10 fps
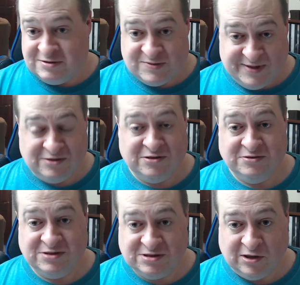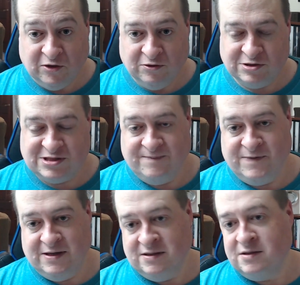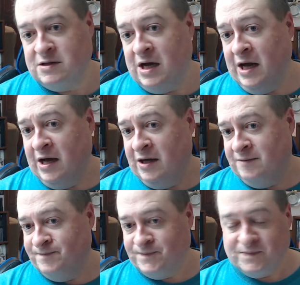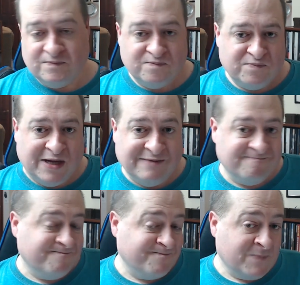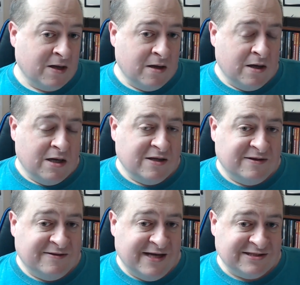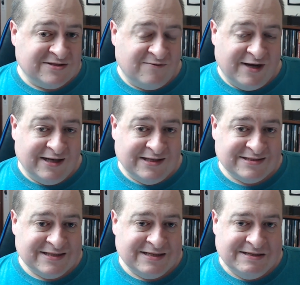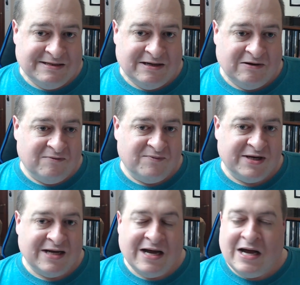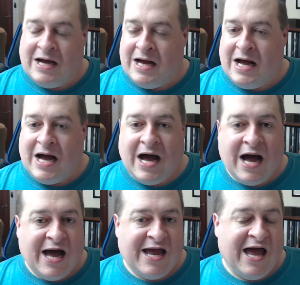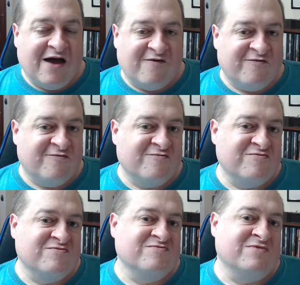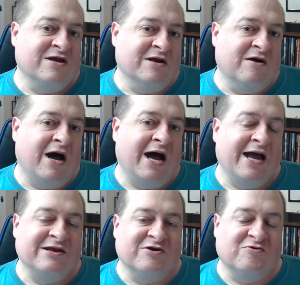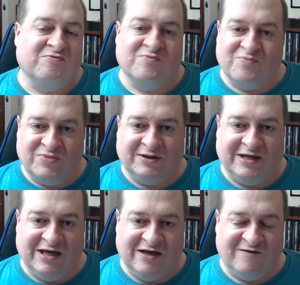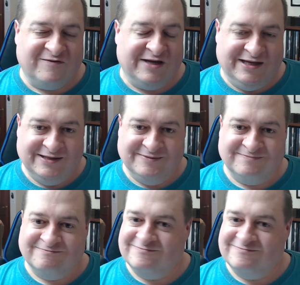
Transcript: speak too slow or something. But that's the way it is, But I have, I don't believe in